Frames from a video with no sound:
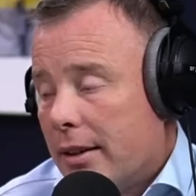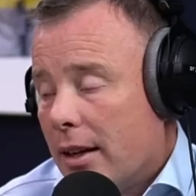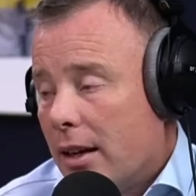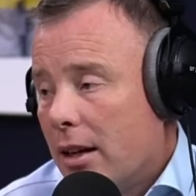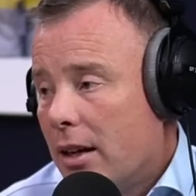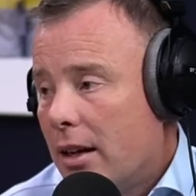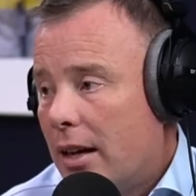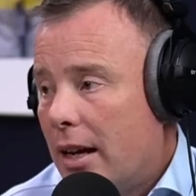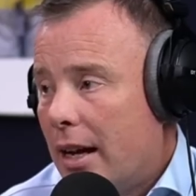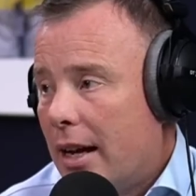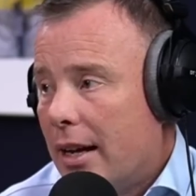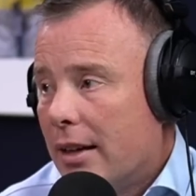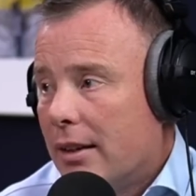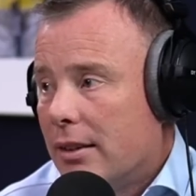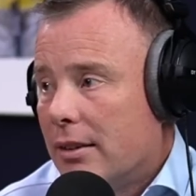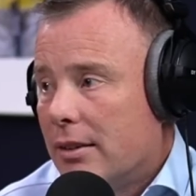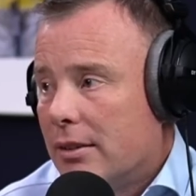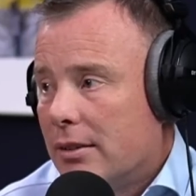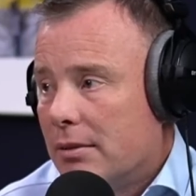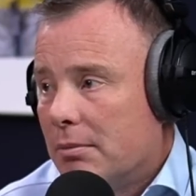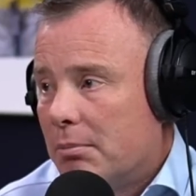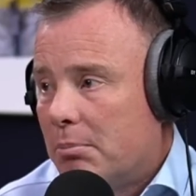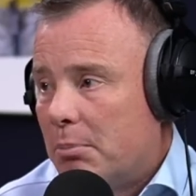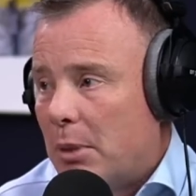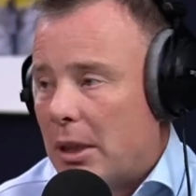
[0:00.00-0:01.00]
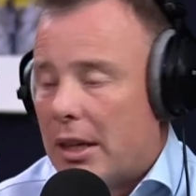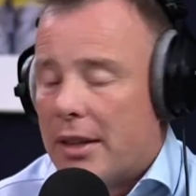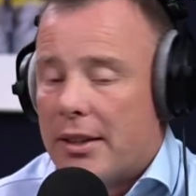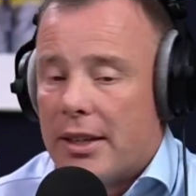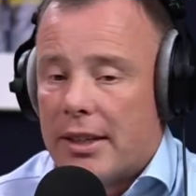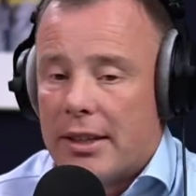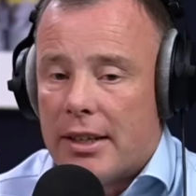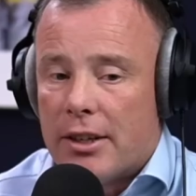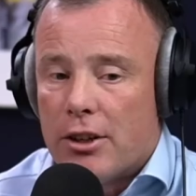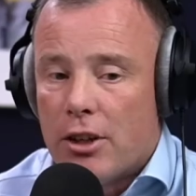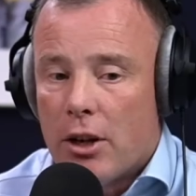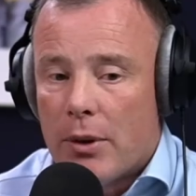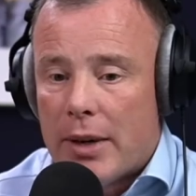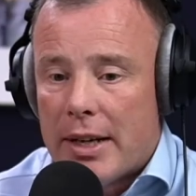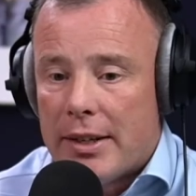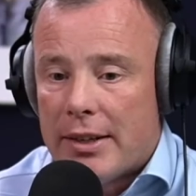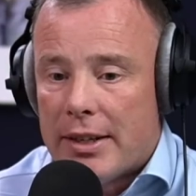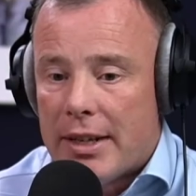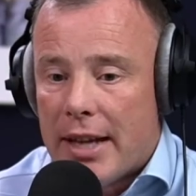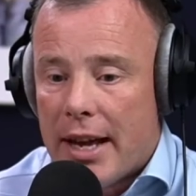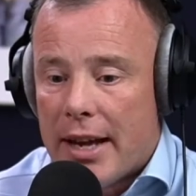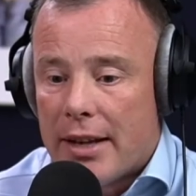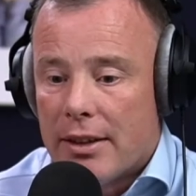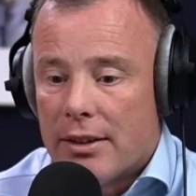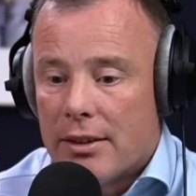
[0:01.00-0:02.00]
But I think in
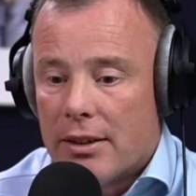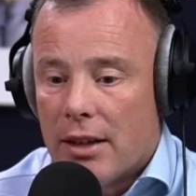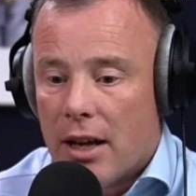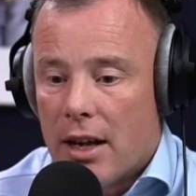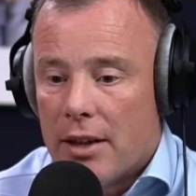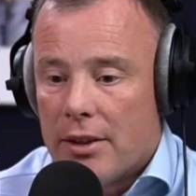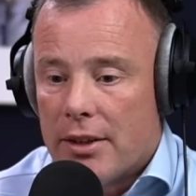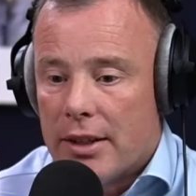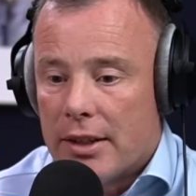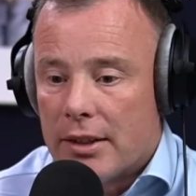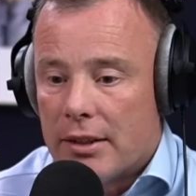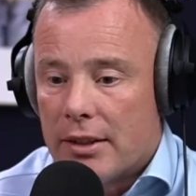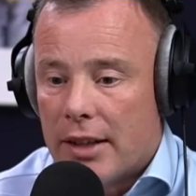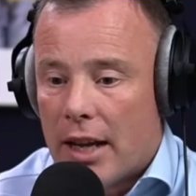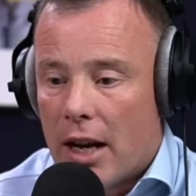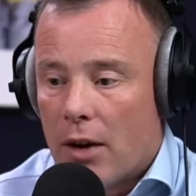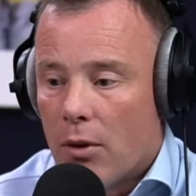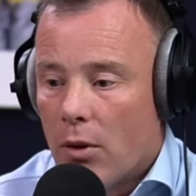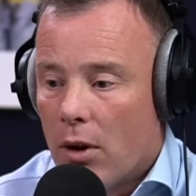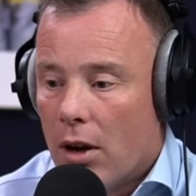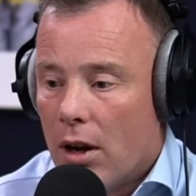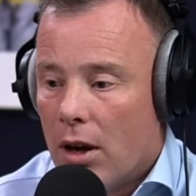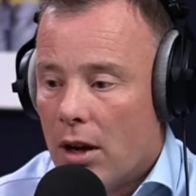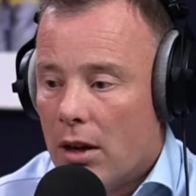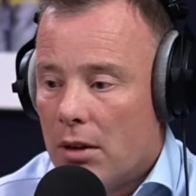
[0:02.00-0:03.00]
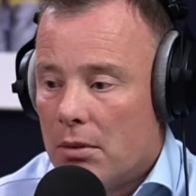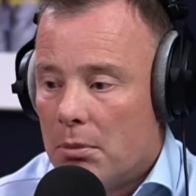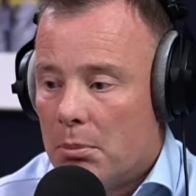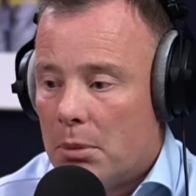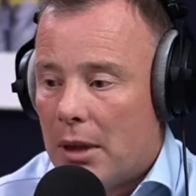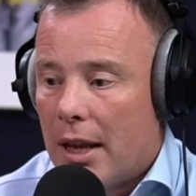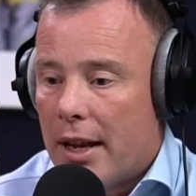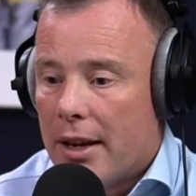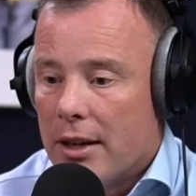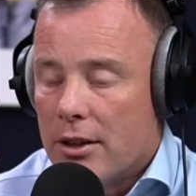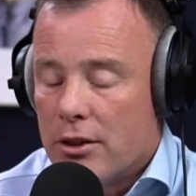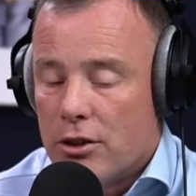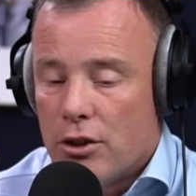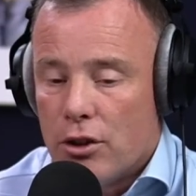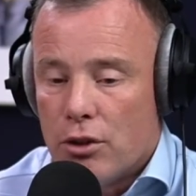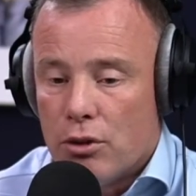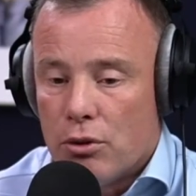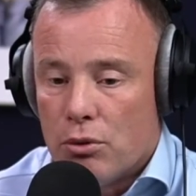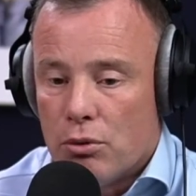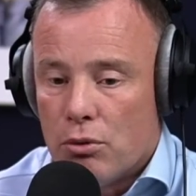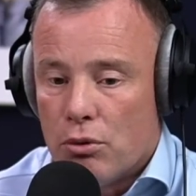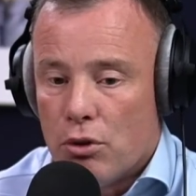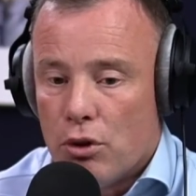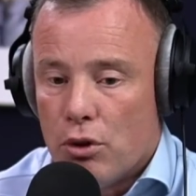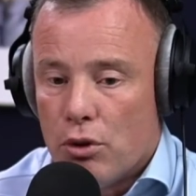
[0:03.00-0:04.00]
the end, I think there are players
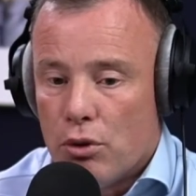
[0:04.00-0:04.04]
who